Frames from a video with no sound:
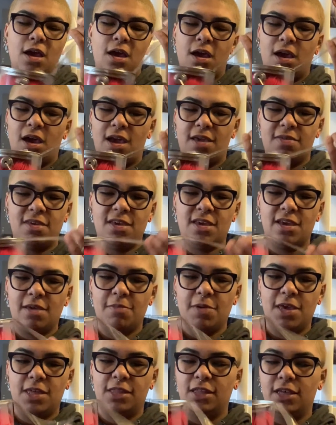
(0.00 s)
I think I
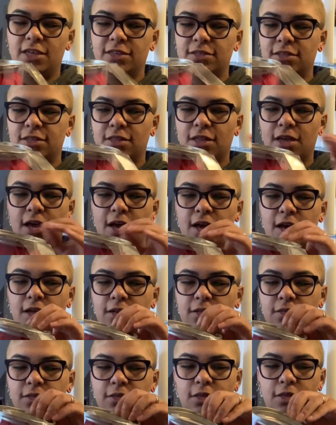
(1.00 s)
paid less than that,
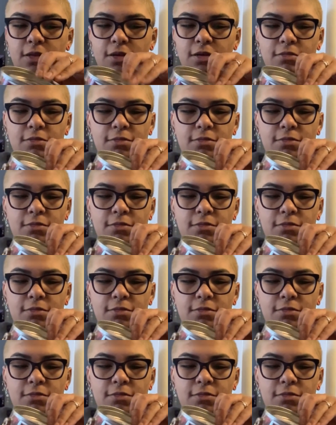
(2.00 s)
honestly, though.